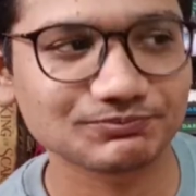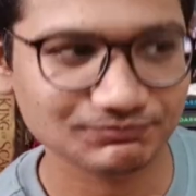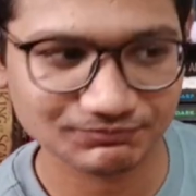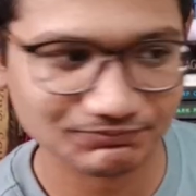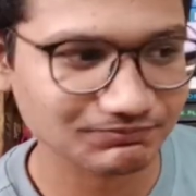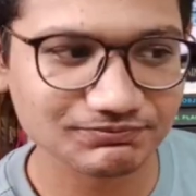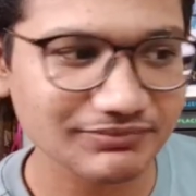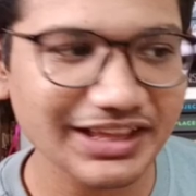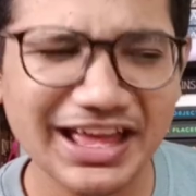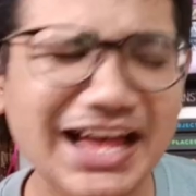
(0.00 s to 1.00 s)
And Tessa
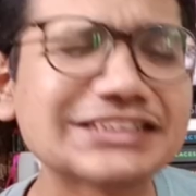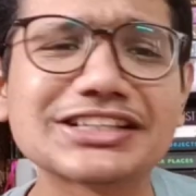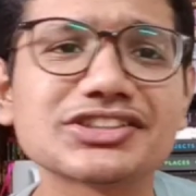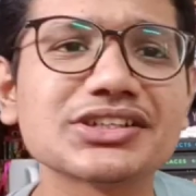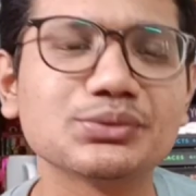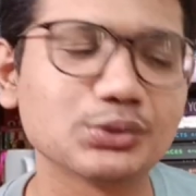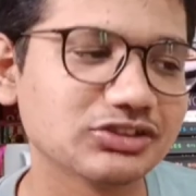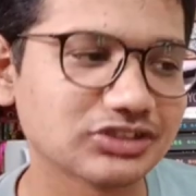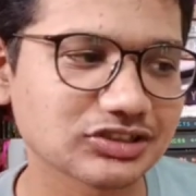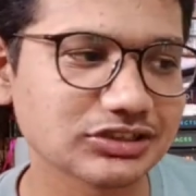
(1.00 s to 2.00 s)
and Will just live their
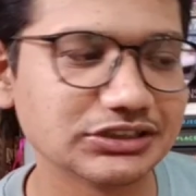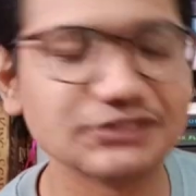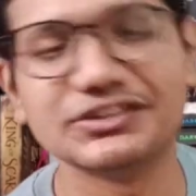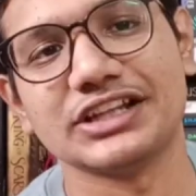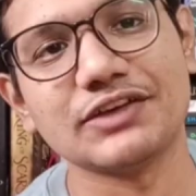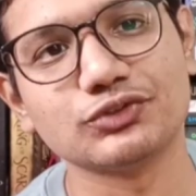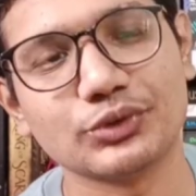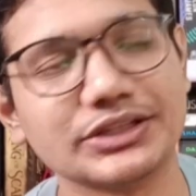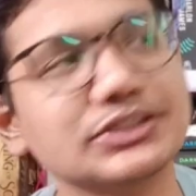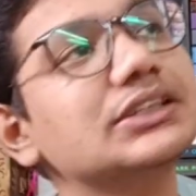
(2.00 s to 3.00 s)
lives together.
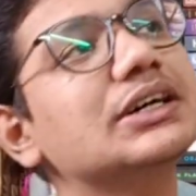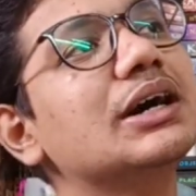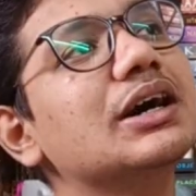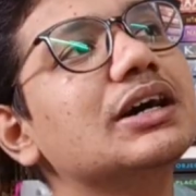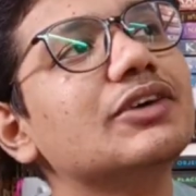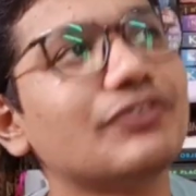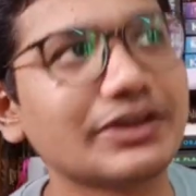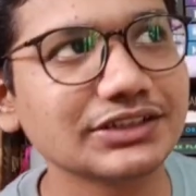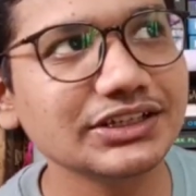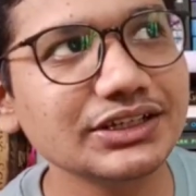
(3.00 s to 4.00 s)
Finally, when
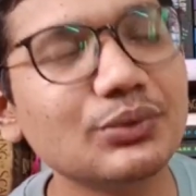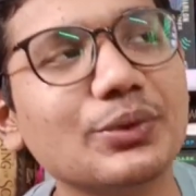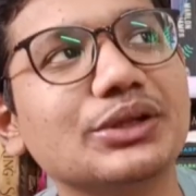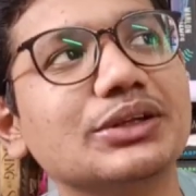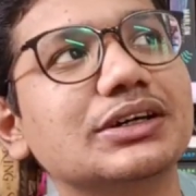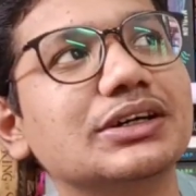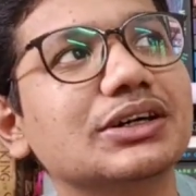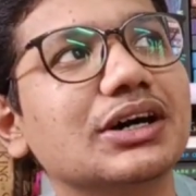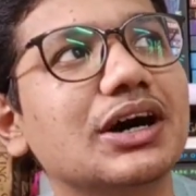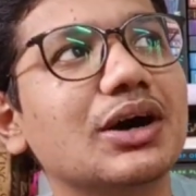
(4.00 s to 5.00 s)

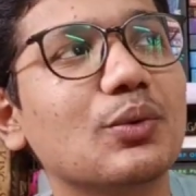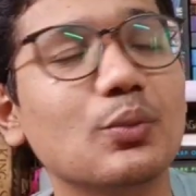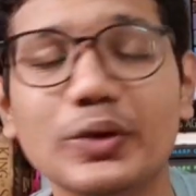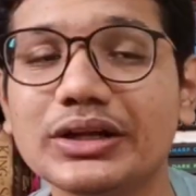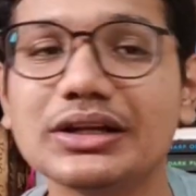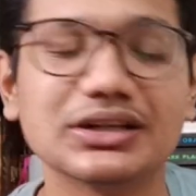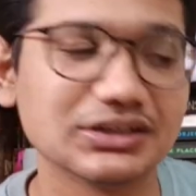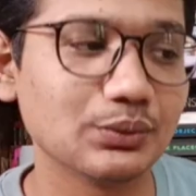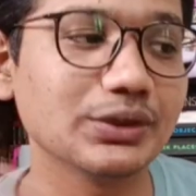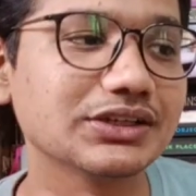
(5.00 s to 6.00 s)
Will gives
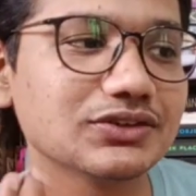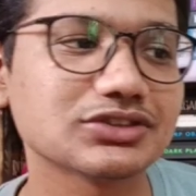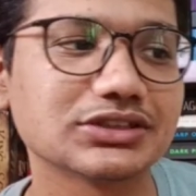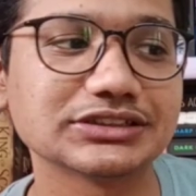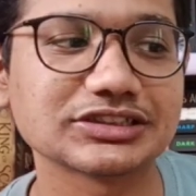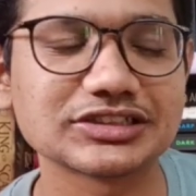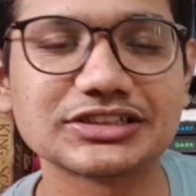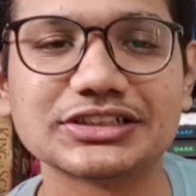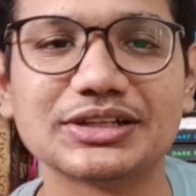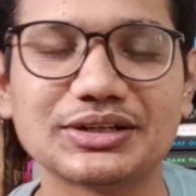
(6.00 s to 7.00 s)
Tessa a
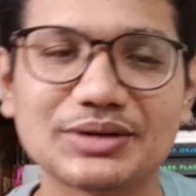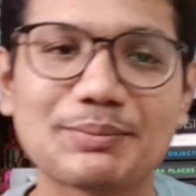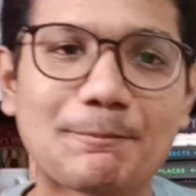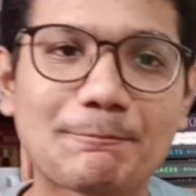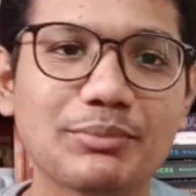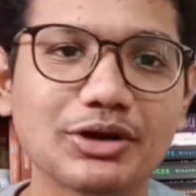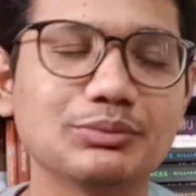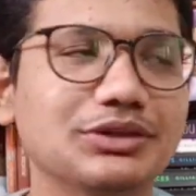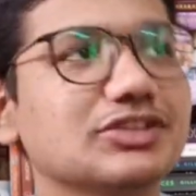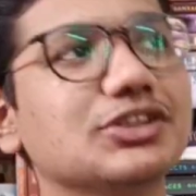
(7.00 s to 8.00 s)
pearl bracelet
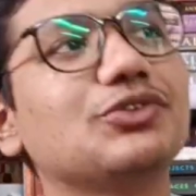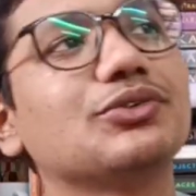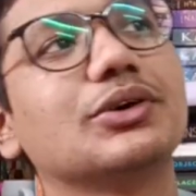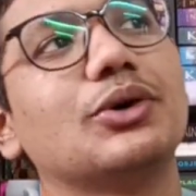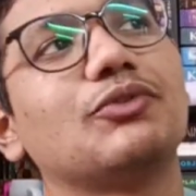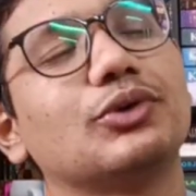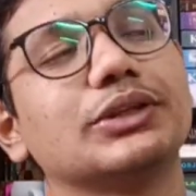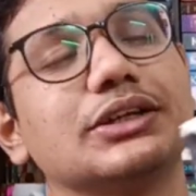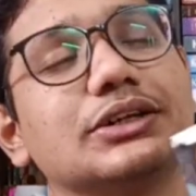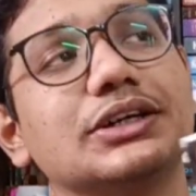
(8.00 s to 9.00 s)
for their
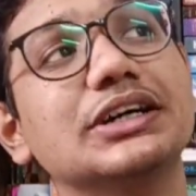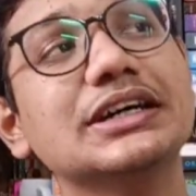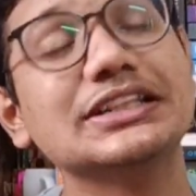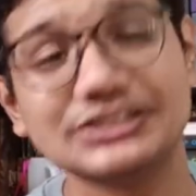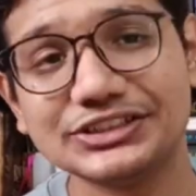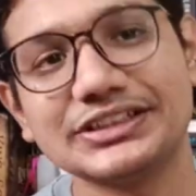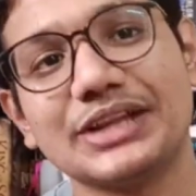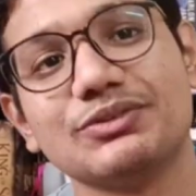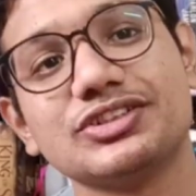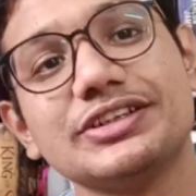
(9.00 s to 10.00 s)
30th anniversary, and
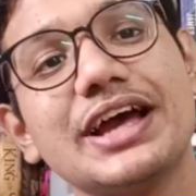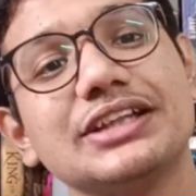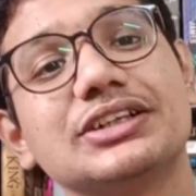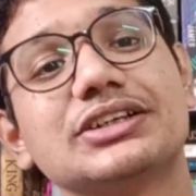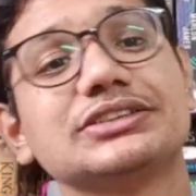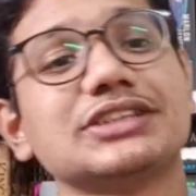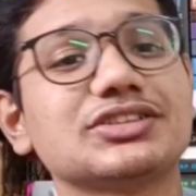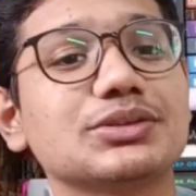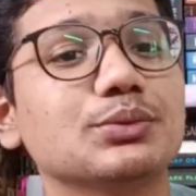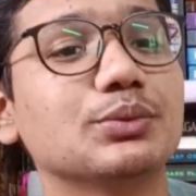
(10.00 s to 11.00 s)
Tessa ends up
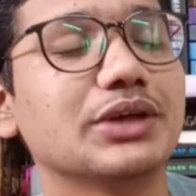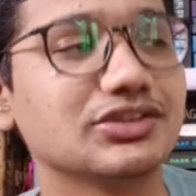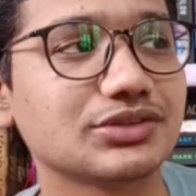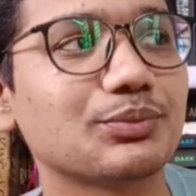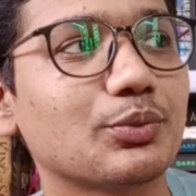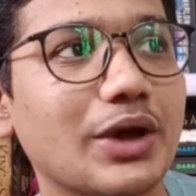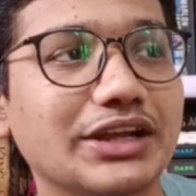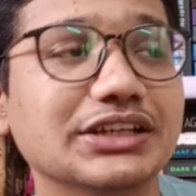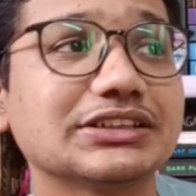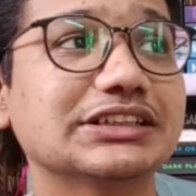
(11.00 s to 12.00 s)
wearing it even
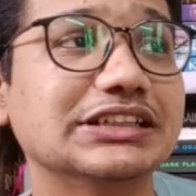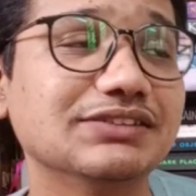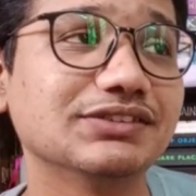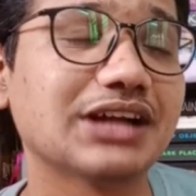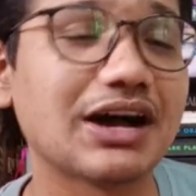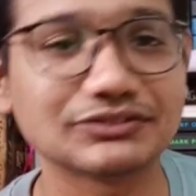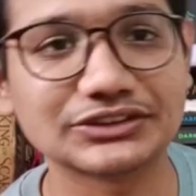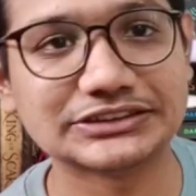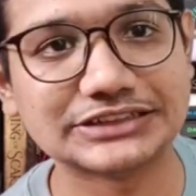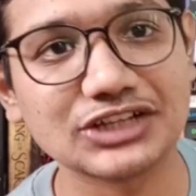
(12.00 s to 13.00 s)
after he dies for a
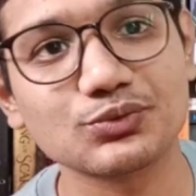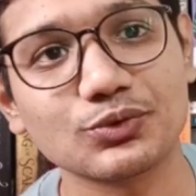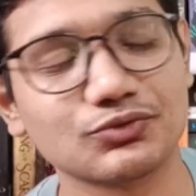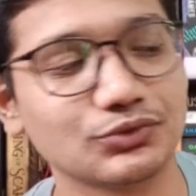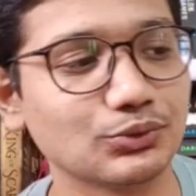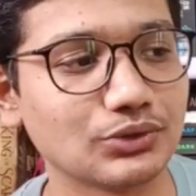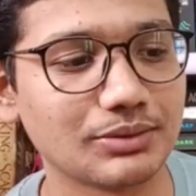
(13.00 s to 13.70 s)
few amount of years,